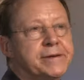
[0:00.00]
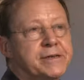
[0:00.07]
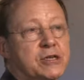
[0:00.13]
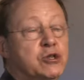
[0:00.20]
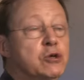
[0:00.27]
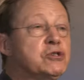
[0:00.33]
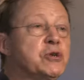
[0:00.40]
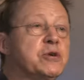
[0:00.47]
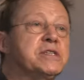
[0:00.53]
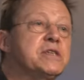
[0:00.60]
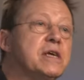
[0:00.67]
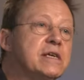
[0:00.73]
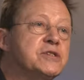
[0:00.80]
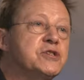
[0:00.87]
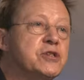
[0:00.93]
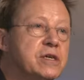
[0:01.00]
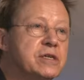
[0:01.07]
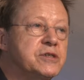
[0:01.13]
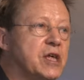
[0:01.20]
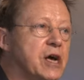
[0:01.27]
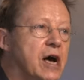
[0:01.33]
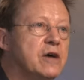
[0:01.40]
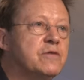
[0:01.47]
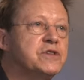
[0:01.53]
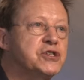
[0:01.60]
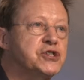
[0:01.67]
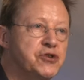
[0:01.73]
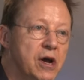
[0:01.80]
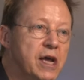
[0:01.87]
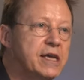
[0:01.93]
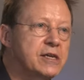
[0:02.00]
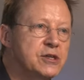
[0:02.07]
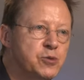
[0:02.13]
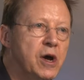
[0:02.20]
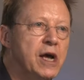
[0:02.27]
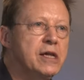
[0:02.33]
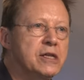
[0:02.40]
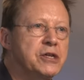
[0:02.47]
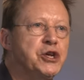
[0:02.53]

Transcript: Because also it's the heart of the strike as well,